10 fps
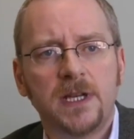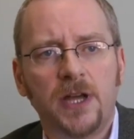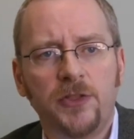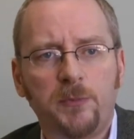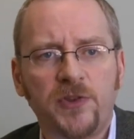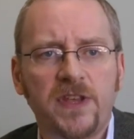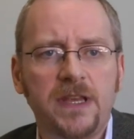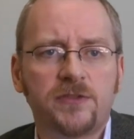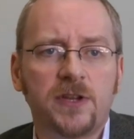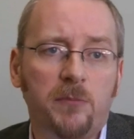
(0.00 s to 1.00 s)
and the
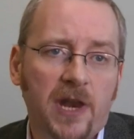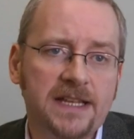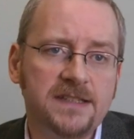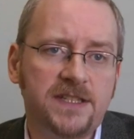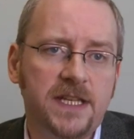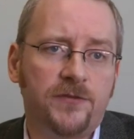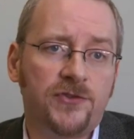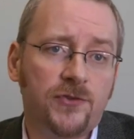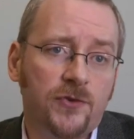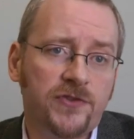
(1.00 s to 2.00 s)
perceived complexity of
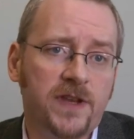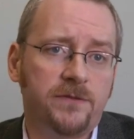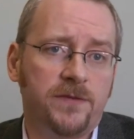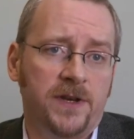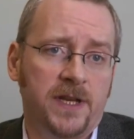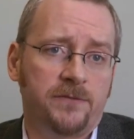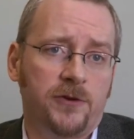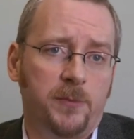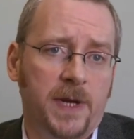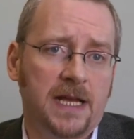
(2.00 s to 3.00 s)
sourcing funding
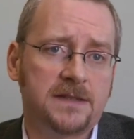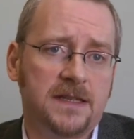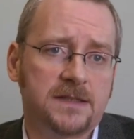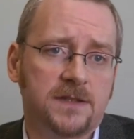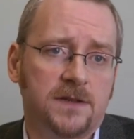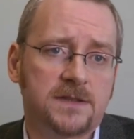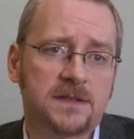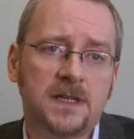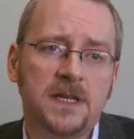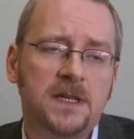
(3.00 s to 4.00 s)
for open access
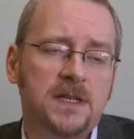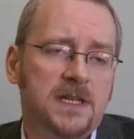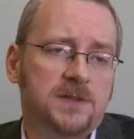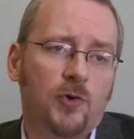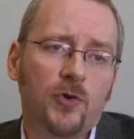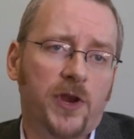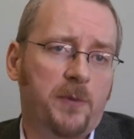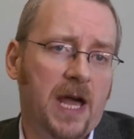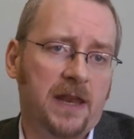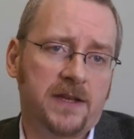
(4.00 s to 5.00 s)
costs is more than
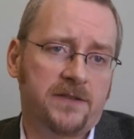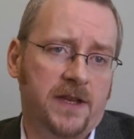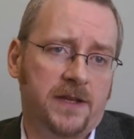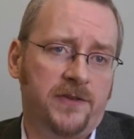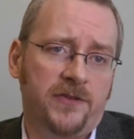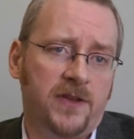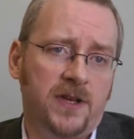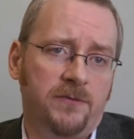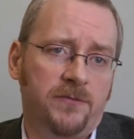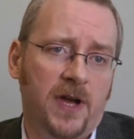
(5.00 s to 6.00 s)
a balancing
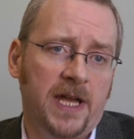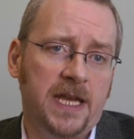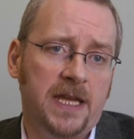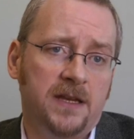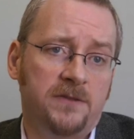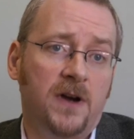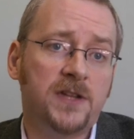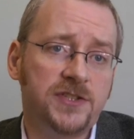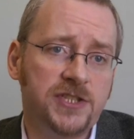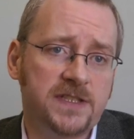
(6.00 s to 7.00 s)
concern for any
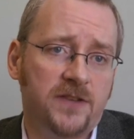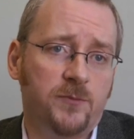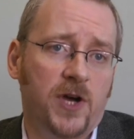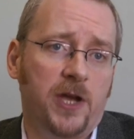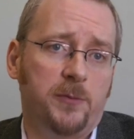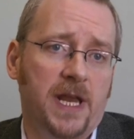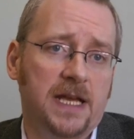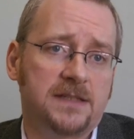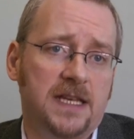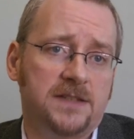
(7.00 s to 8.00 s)
advantages given by open
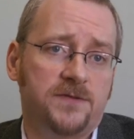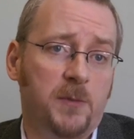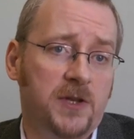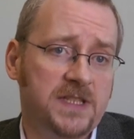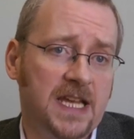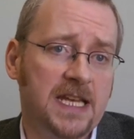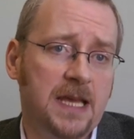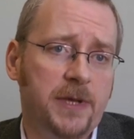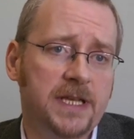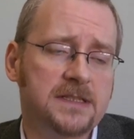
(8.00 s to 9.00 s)
access for most
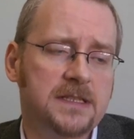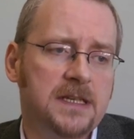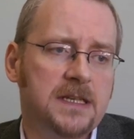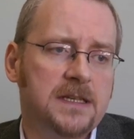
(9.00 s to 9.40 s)
academics.